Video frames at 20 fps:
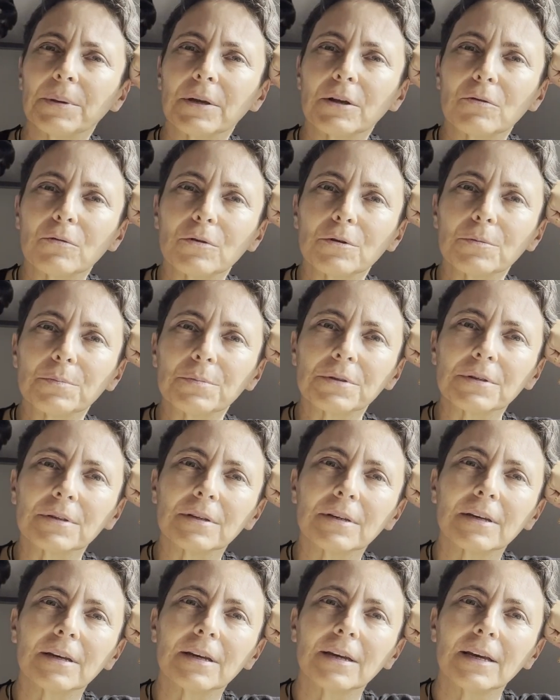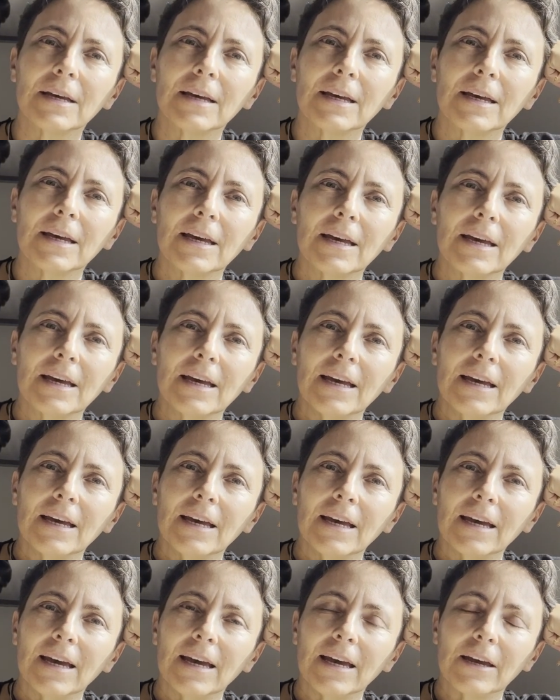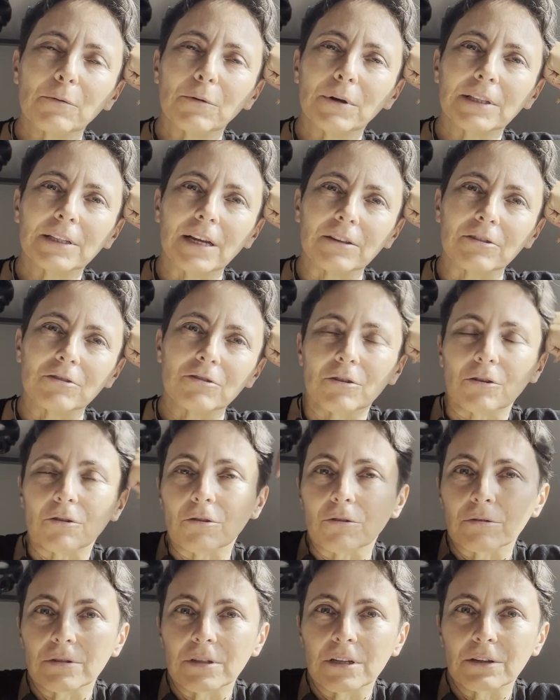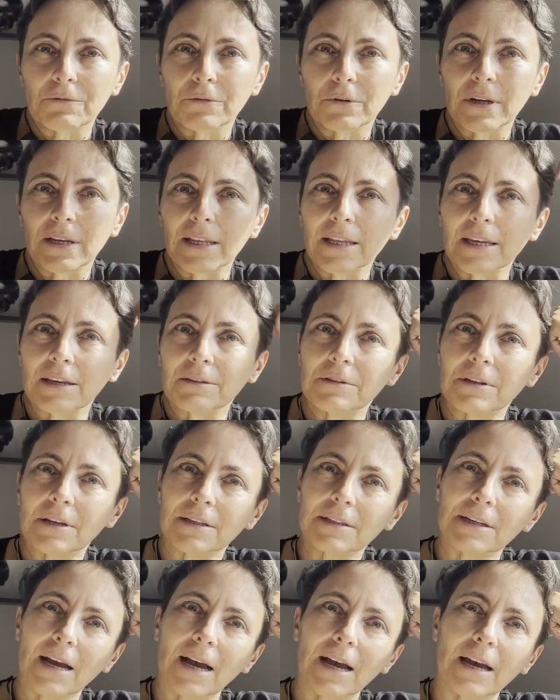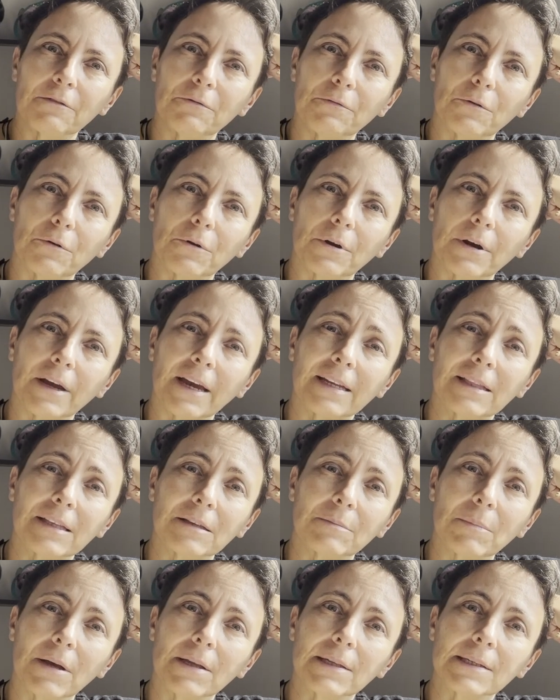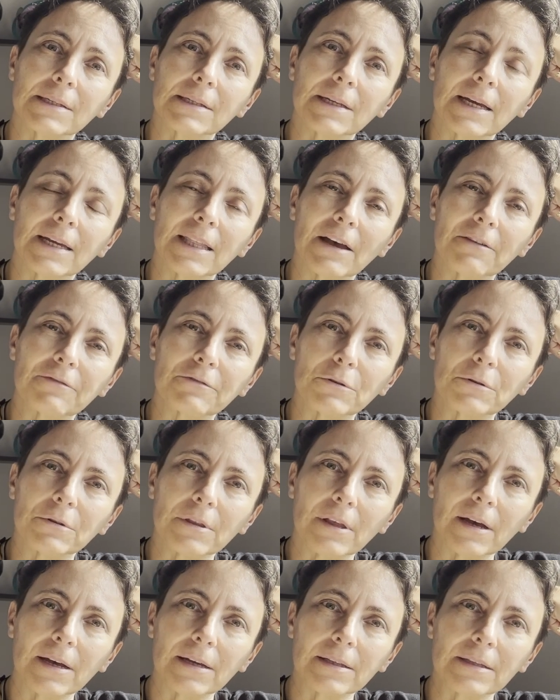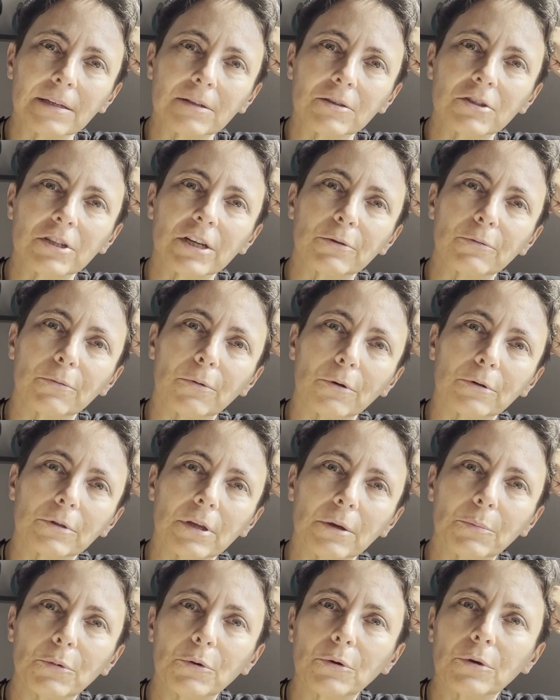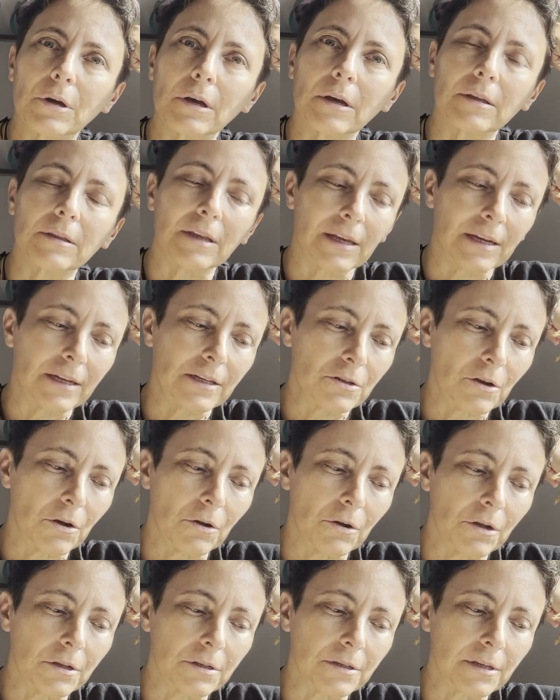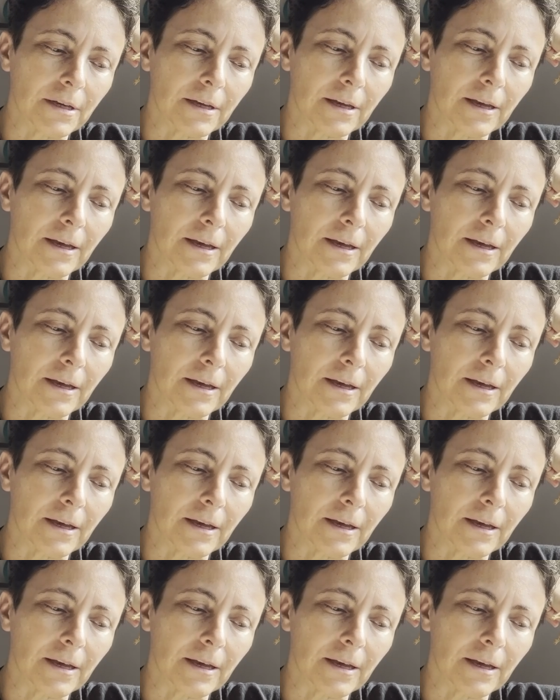groups and whatnot. So she fully lived as a guy for 18 months. And after that, she wrote a book that is called